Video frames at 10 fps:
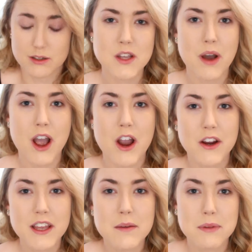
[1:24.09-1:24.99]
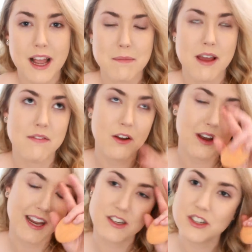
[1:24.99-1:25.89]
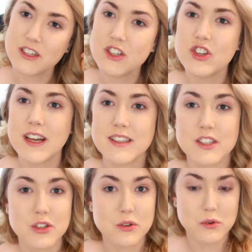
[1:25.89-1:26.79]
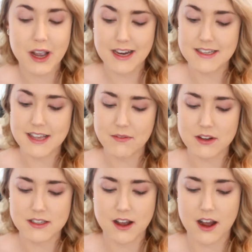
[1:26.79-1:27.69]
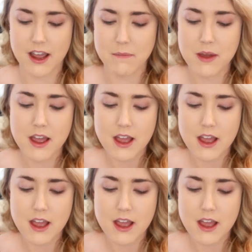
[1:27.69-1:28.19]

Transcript: So I already applied my foundation just to kind of save on time.